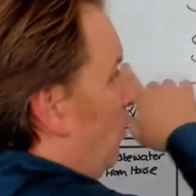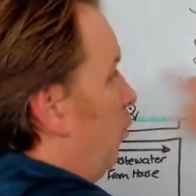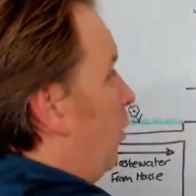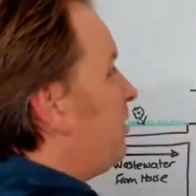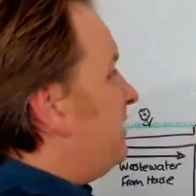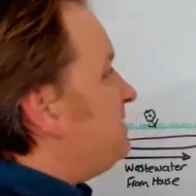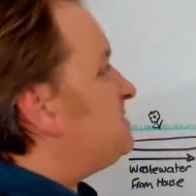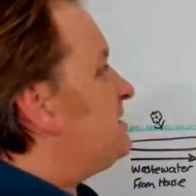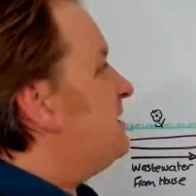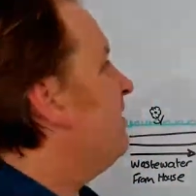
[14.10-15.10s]
what
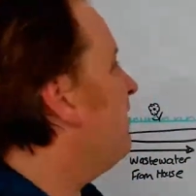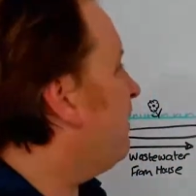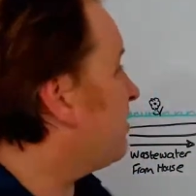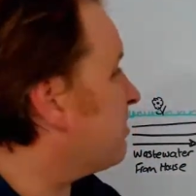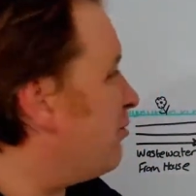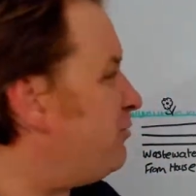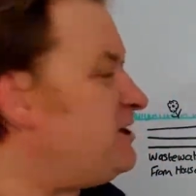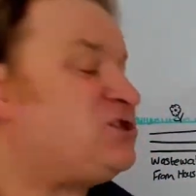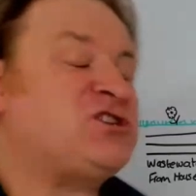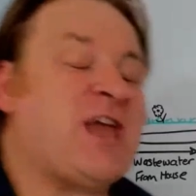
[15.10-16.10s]
is a
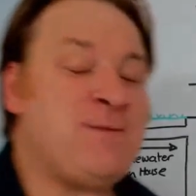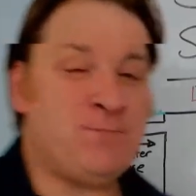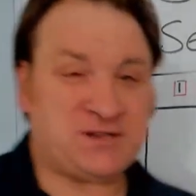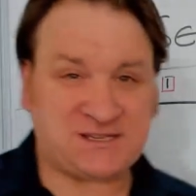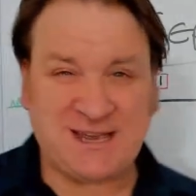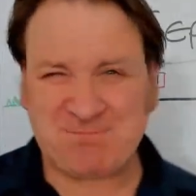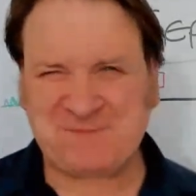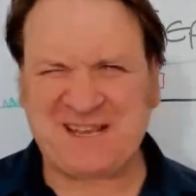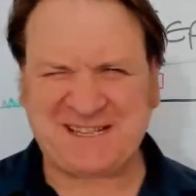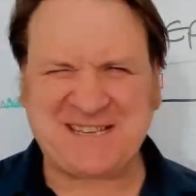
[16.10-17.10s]
three-chamber
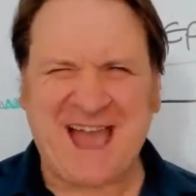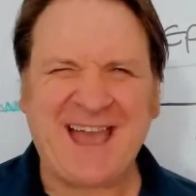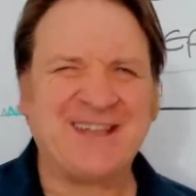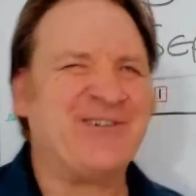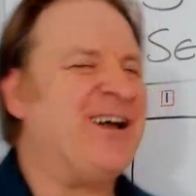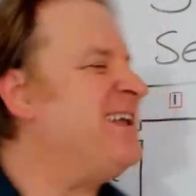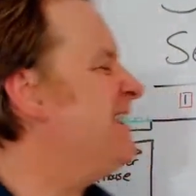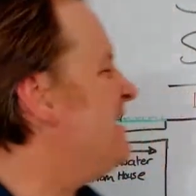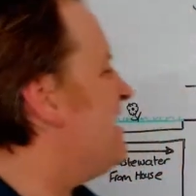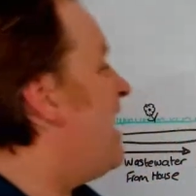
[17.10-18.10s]
septic tank, right?
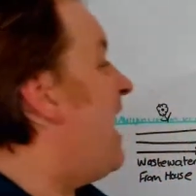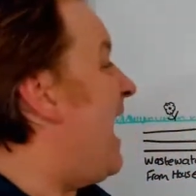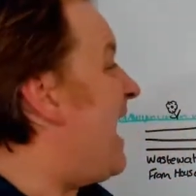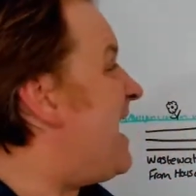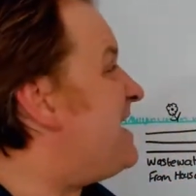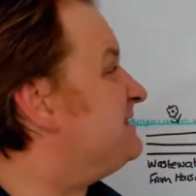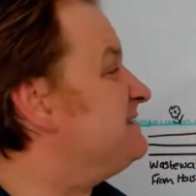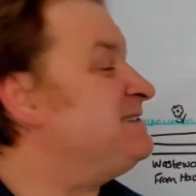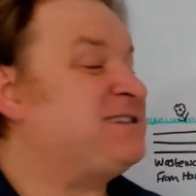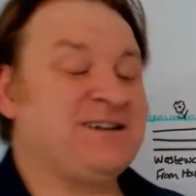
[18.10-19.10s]

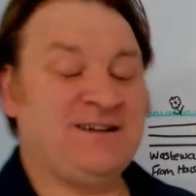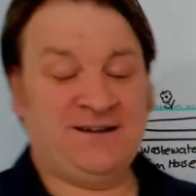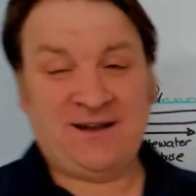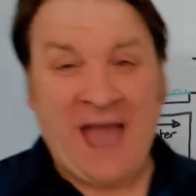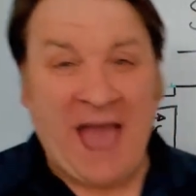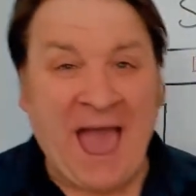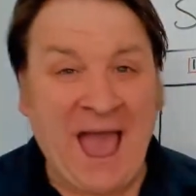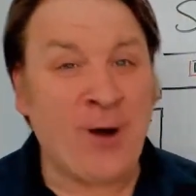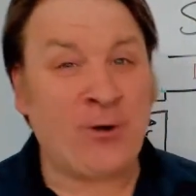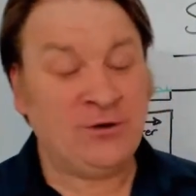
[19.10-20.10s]
And
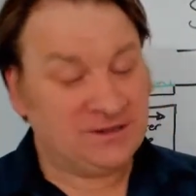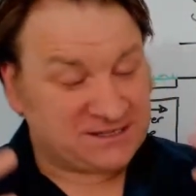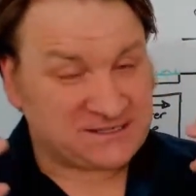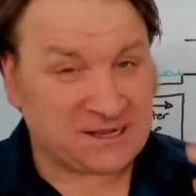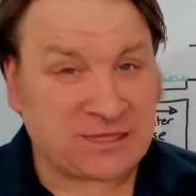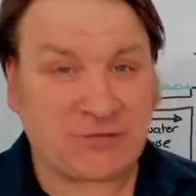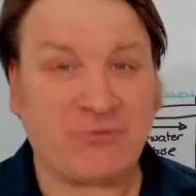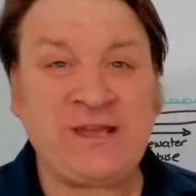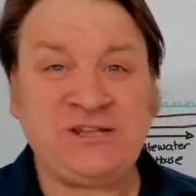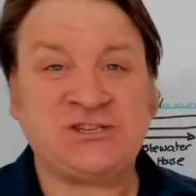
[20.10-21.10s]
how does a
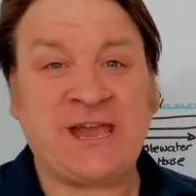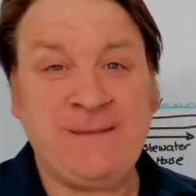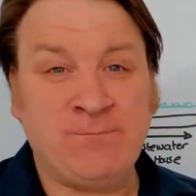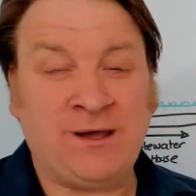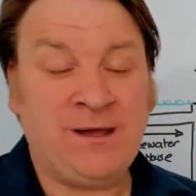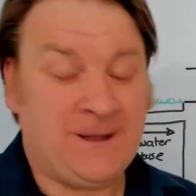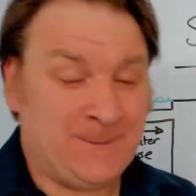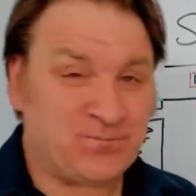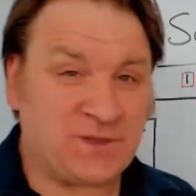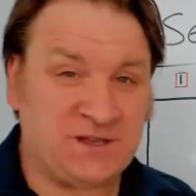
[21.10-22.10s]
three-chamber
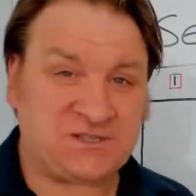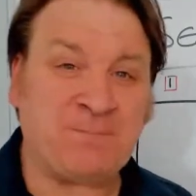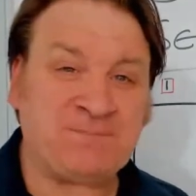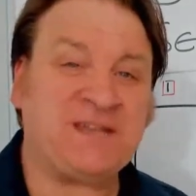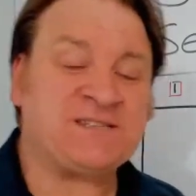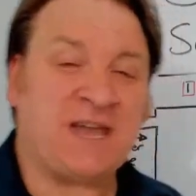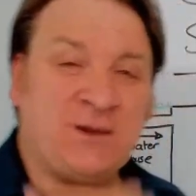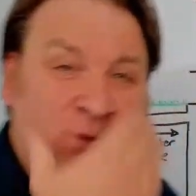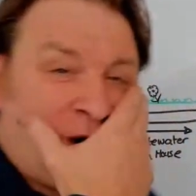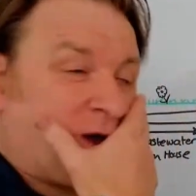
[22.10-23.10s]
septic
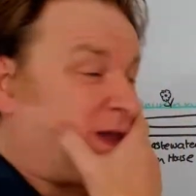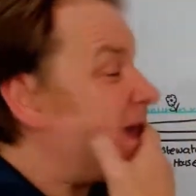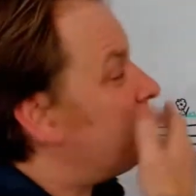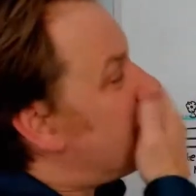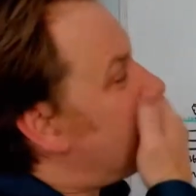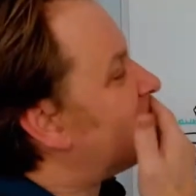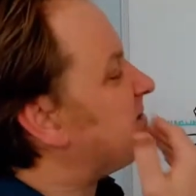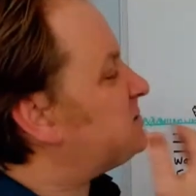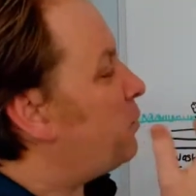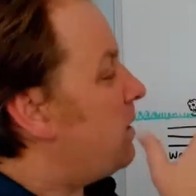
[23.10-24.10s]
tank work? Yeah, okay,
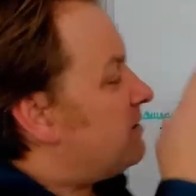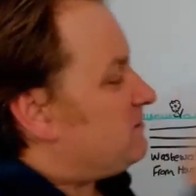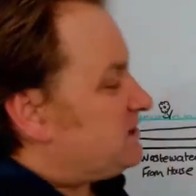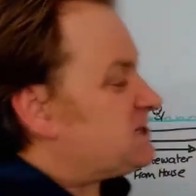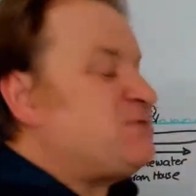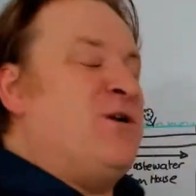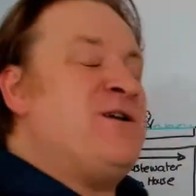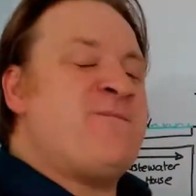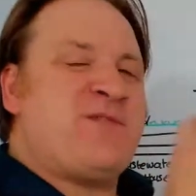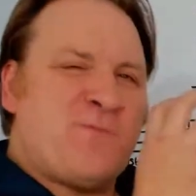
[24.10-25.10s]
so this is one
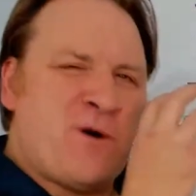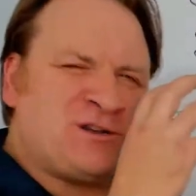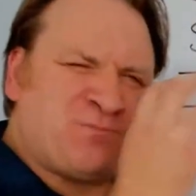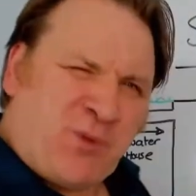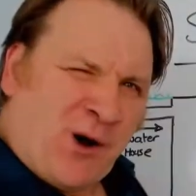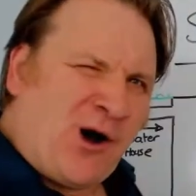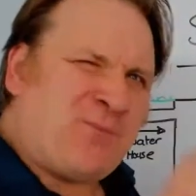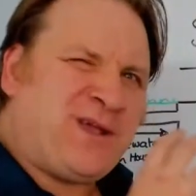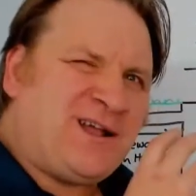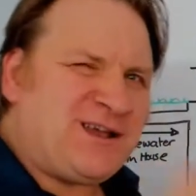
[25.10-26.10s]
of the most
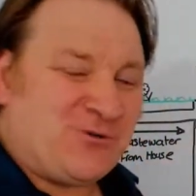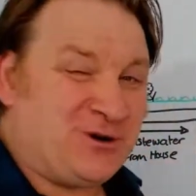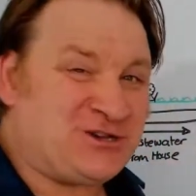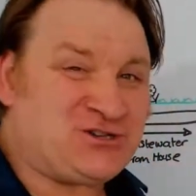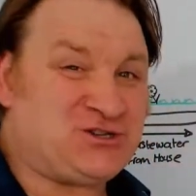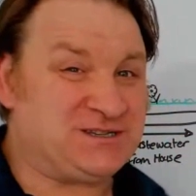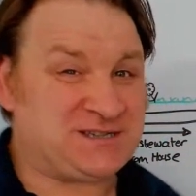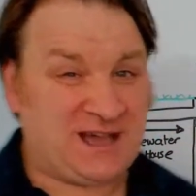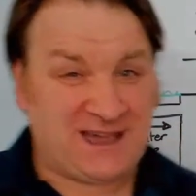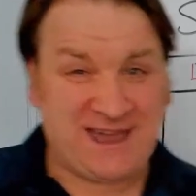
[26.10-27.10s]
popular questions
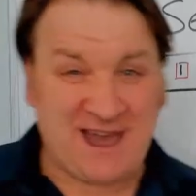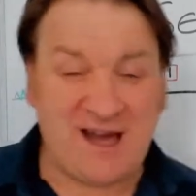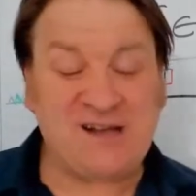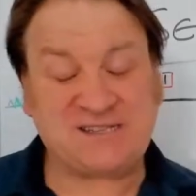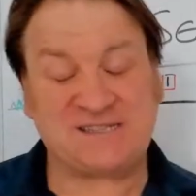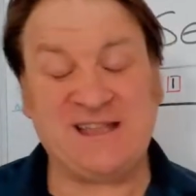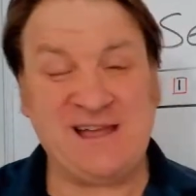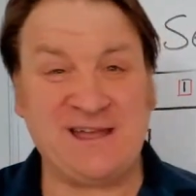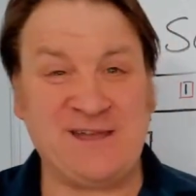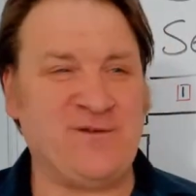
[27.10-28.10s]
that I get asked
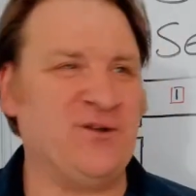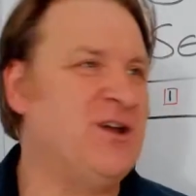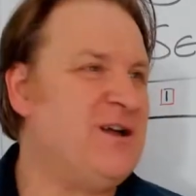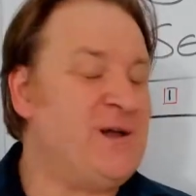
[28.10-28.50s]
live on